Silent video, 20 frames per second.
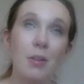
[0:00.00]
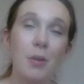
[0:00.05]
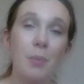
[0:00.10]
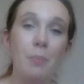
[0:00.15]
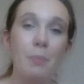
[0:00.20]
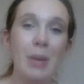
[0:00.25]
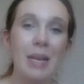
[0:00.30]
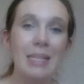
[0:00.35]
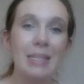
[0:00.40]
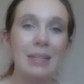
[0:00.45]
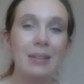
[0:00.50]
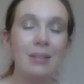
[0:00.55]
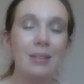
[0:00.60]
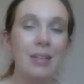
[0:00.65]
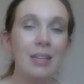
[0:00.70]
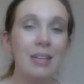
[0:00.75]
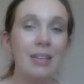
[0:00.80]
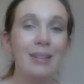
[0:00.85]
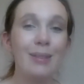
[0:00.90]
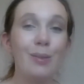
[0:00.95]

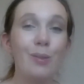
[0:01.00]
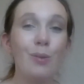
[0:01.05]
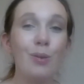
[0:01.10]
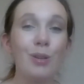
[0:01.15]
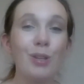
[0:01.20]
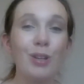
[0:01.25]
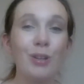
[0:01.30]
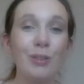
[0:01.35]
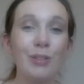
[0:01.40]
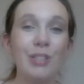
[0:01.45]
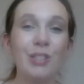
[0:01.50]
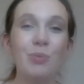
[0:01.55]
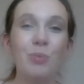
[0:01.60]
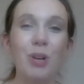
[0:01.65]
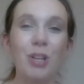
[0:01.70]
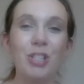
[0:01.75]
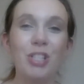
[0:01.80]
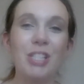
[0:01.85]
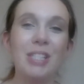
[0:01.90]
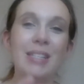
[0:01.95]
Basically, it looked on the
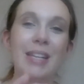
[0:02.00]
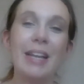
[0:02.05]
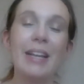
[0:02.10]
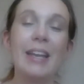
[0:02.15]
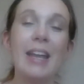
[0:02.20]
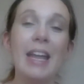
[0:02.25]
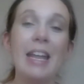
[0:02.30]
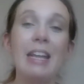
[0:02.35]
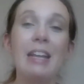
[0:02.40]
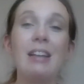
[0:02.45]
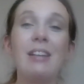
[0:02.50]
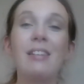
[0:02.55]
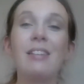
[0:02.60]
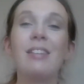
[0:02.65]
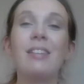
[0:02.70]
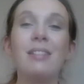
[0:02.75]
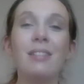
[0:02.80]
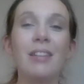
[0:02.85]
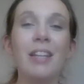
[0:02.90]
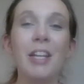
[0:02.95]
swatches like a
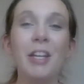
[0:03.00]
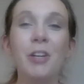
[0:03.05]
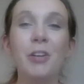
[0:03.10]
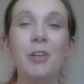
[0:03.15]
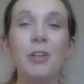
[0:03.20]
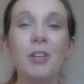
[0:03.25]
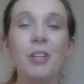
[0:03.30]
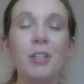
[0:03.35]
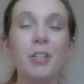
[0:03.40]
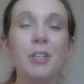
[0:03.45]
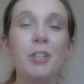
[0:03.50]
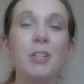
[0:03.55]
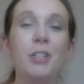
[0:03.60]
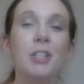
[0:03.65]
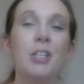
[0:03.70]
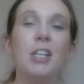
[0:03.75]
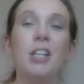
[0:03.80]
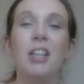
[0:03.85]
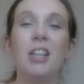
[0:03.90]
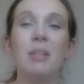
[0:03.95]
clear
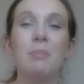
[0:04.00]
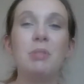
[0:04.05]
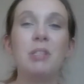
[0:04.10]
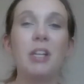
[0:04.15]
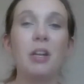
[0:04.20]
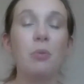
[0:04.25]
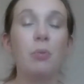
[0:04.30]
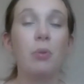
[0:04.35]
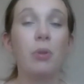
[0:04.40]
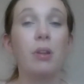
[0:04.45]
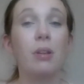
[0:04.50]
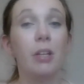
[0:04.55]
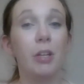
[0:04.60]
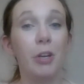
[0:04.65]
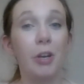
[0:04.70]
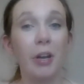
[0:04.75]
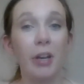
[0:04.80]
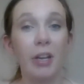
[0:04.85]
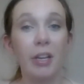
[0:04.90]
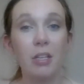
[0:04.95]
lipstick with
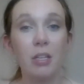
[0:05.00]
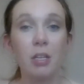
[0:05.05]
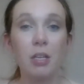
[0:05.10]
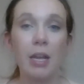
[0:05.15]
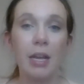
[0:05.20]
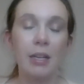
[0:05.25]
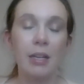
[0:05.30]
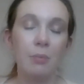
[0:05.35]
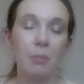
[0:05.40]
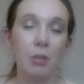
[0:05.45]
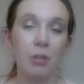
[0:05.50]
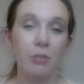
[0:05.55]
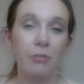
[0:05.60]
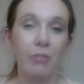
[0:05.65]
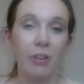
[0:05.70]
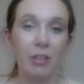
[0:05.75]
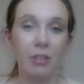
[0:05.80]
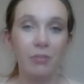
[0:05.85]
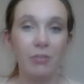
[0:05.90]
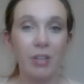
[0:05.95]
glitter in it. And I'm not a
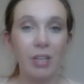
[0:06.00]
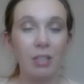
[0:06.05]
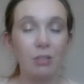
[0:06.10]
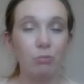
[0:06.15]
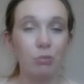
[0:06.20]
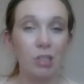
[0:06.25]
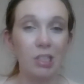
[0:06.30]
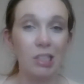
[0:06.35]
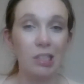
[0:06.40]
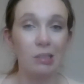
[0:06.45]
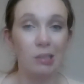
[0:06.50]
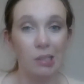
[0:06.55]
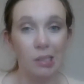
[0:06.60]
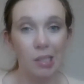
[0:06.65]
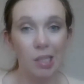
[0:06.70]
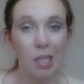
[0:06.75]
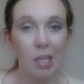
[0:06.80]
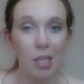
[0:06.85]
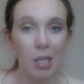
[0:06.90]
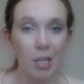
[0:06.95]
fan of that, really.
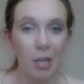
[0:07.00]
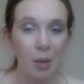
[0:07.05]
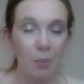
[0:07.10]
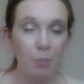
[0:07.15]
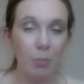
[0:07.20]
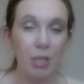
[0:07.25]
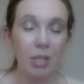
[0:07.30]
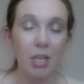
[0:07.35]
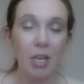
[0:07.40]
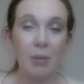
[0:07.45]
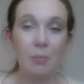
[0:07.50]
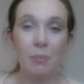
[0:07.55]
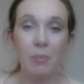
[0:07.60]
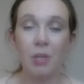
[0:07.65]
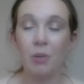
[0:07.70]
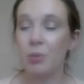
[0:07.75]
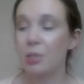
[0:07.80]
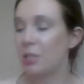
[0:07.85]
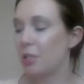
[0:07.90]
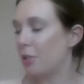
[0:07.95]
But there
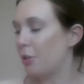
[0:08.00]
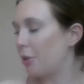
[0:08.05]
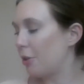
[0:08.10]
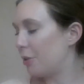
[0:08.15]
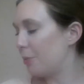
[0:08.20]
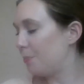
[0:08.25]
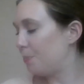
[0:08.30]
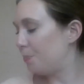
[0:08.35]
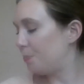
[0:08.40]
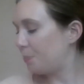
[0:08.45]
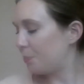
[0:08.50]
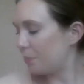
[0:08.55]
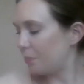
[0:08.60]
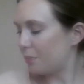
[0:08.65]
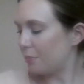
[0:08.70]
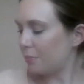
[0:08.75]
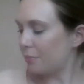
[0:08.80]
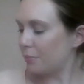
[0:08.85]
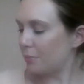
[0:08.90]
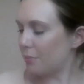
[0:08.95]
was a...
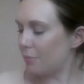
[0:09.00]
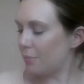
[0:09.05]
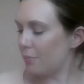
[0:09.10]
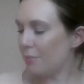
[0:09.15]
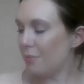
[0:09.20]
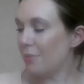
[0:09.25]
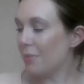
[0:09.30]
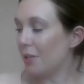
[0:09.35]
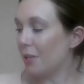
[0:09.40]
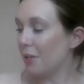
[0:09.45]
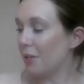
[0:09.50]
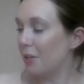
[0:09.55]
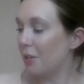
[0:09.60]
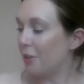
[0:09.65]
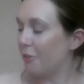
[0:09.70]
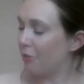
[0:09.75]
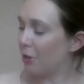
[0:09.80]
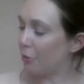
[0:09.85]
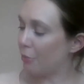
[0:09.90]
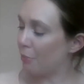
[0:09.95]

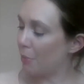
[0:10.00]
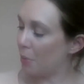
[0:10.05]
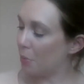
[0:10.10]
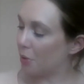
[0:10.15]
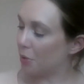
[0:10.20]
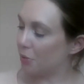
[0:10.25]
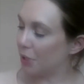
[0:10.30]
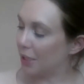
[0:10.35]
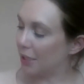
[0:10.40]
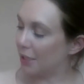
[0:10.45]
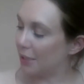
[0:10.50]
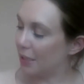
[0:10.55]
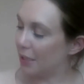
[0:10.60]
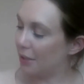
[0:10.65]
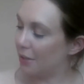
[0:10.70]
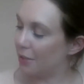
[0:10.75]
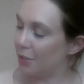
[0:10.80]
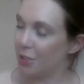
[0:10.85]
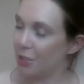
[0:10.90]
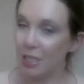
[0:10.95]
If I remember correctly,
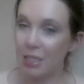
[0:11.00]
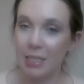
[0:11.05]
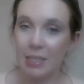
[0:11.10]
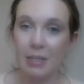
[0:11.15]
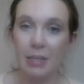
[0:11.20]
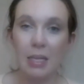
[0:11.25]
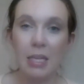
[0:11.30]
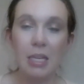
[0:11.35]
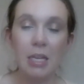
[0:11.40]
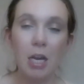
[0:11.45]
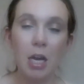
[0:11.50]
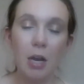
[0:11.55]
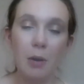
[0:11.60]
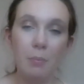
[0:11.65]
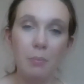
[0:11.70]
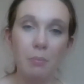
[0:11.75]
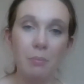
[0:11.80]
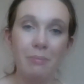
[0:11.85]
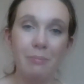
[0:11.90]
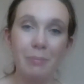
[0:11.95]
this is the
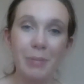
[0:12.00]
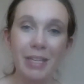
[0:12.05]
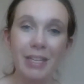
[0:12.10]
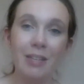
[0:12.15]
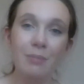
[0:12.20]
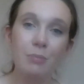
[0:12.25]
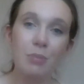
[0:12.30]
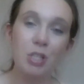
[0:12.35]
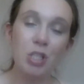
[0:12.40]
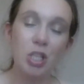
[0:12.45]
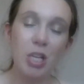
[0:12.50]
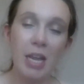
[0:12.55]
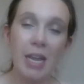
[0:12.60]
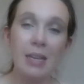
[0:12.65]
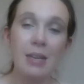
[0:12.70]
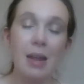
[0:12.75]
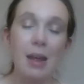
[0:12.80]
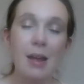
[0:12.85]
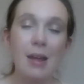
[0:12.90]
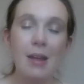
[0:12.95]
medium
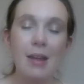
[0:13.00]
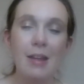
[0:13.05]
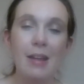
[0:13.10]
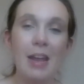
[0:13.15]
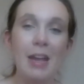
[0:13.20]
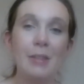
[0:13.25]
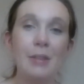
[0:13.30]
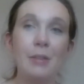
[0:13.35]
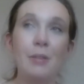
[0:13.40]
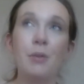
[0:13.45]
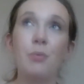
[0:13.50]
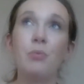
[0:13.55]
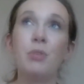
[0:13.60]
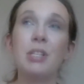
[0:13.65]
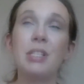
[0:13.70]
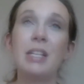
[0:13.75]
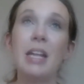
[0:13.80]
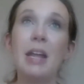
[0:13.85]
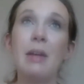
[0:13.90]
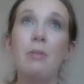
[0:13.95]
shade. And then there
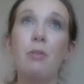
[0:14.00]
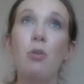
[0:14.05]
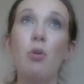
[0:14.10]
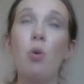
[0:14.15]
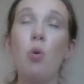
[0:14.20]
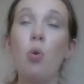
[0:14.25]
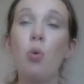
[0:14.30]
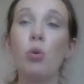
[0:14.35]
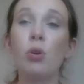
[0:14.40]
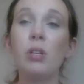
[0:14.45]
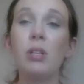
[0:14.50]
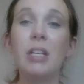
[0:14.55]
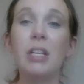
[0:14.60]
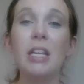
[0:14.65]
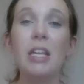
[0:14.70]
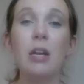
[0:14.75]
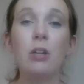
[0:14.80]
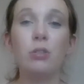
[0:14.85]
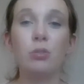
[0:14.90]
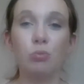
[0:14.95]
was a
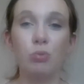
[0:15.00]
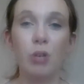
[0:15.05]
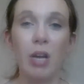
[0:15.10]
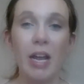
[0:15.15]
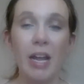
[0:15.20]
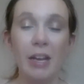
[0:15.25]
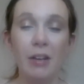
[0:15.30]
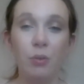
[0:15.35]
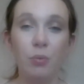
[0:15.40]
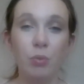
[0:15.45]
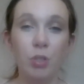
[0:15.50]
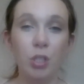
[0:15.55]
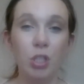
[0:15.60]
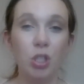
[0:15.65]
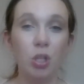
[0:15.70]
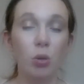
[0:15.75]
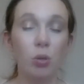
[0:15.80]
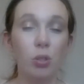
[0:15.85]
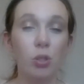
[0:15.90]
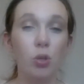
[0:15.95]
corally red, which
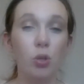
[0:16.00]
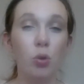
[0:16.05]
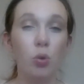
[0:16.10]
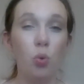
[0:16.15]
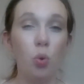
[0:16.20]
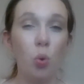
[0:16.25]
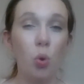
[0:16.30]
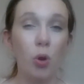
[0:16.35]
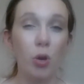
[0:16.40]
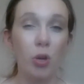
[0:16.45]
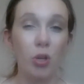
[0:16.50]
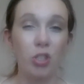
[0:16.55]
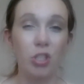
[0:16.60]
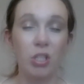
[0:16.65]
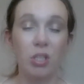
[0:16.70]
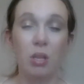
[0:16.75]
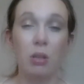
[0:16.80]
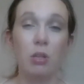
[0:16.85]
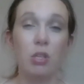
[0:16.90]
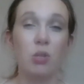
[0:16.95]
looked
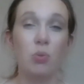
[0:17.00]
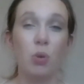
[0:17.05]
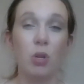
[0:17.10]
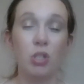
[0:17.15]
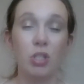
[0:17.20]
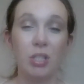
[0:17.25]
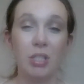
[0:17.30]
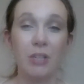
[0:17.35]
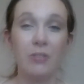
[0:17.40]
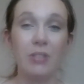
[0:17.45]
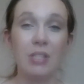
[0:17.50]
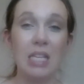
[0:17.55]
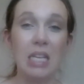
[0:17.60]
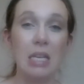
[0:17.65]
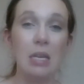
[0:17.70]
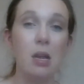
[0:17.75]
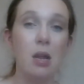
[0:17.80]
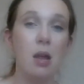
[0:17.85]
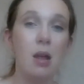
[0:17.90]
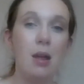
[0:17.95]
gorgeous on the swatches I've seen.
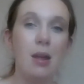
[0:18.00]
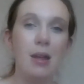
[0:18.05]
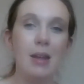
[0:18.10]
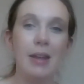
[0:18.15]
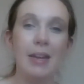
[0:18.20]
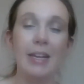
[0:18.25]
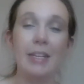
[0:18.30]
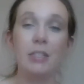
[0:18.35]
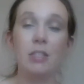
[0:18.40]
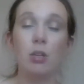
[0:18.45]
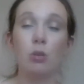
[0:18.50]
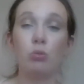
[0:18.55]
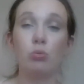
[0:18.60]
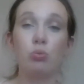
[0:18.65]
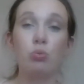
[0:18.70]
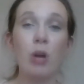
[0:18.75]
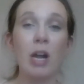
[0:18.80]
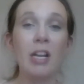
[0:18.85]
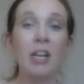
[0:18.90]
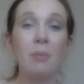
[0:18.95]
It's
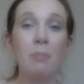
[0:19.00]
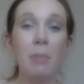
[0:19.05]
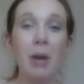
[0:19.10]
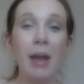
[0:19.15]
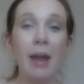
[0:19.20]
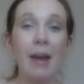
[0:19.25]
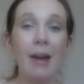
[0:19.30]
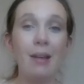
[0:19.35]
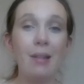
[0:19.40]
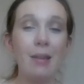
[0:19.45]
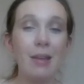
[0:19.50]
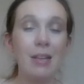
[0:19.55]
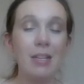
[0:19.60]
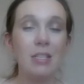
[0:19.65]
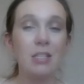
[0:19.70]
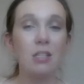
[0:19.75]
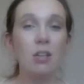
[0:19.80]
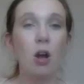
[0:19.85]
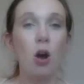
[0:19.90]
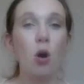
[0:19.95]
right up my alley,
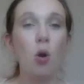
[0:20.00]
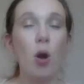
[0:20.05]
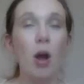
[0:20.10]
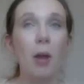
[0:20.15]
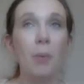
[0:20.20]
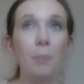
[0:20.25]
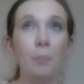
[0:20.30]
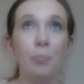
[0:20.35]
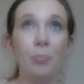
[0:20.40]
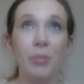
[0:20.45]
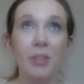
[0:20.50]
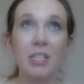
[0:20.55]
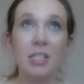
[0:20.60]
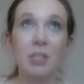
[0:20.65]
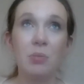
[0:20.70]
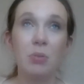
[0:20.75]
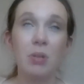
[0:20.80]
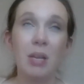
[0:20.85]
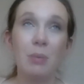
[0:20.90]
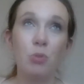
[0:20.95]
so this
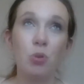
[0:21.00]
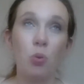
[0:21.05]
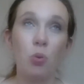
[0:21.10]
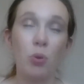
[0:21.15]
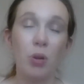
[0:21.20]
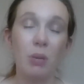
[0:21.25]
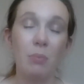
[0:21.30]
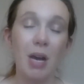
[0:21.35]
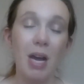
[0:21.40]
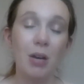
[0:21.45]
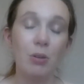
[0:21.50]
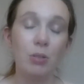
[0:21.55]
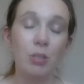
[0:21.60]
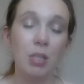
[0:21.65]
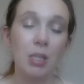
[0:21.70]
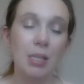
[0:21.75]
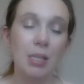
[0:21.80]
one I'm torn about.